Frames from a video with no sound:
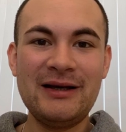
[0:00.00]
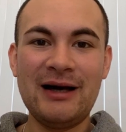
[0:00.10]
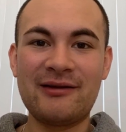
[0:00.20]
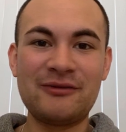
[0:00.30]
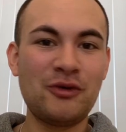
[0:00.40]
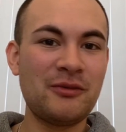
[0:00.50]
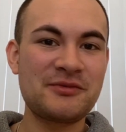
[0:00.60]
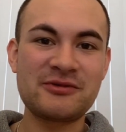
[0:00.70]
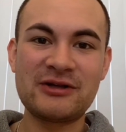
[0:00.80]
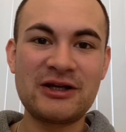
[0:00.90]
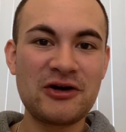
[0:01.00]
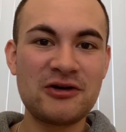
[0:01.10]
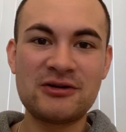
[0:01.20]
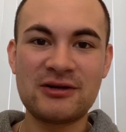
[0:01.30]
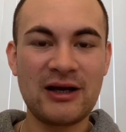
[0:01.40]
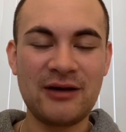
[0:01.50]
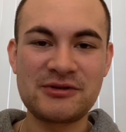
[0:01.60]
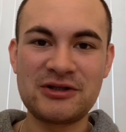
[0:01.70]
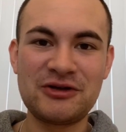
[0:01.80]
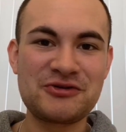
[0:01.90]
I think warm ups are really good, they help to
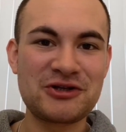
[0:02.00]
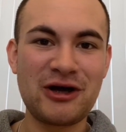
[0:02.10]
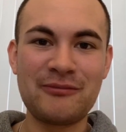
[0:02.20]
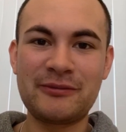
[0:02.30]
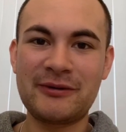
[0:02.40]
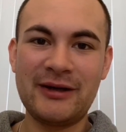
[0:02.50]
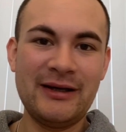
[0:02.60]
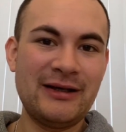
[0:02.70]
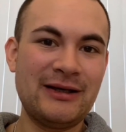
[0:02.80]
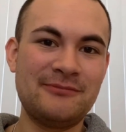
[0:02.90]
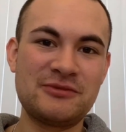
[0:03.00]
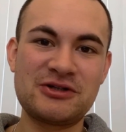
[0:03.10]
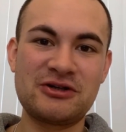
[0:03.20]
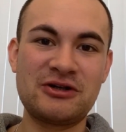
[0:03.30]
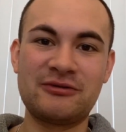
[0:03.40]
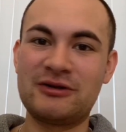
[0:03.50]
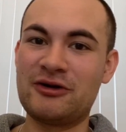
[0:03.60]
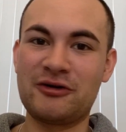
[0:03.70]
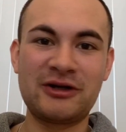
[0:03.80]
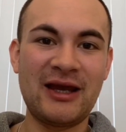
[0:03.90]
loosen up so you're
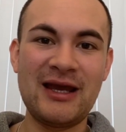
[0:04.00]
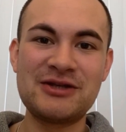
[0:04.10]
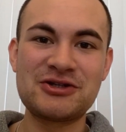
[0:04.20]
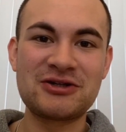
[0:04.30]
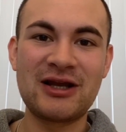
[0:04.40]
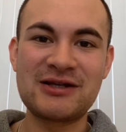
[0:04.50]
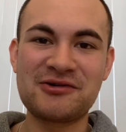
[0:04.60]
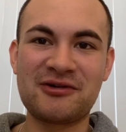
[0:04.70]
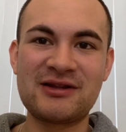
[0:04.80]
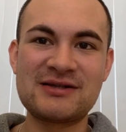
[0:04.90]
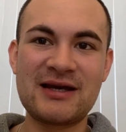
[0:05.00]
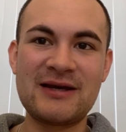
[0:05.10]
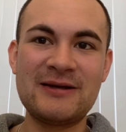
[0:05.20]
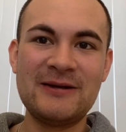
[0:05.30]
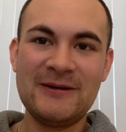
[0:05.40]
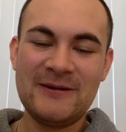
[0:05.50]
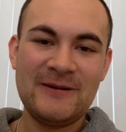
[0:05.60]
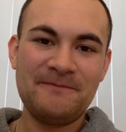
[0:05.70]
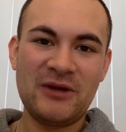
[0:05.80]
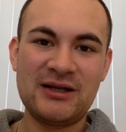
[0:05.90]
not going to get injured later on in the day,
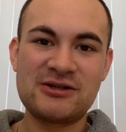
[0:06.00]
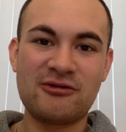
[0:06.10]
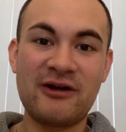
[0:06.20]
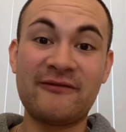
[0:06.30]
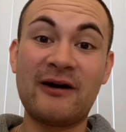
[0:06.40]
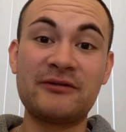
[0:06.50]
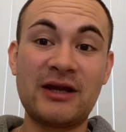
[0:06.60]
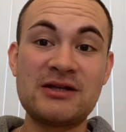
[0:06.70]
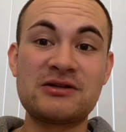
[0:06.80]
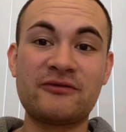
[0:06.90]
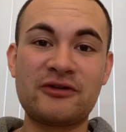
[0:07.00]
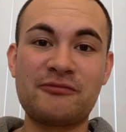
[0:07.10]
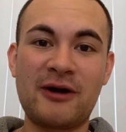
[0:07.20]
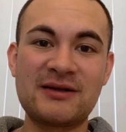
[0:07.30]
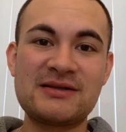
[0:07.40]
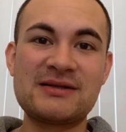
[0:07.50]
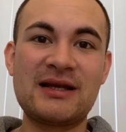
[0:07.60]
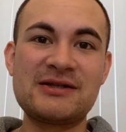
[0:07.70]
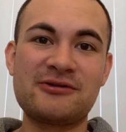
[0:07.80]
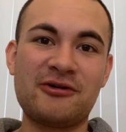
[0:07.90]
and it's a great foundation for your practice
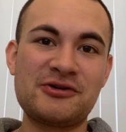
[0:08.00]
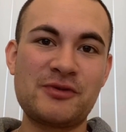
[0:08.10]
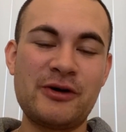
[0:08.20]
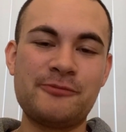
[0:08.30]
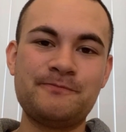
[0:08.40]
later on as well.